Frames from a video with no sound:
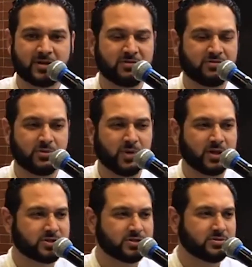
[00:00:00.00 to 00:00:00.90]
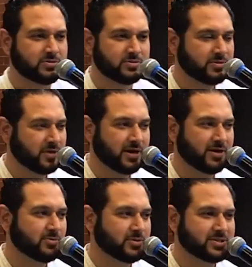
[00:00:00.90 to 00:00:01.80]
If we want to,
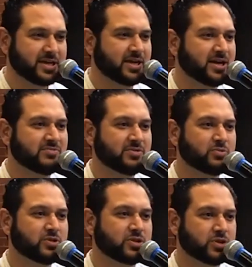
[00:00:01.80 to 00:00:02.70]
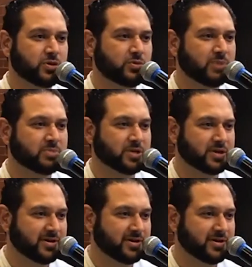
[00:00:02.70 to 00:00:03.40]
we'll take care of him with his own weapon.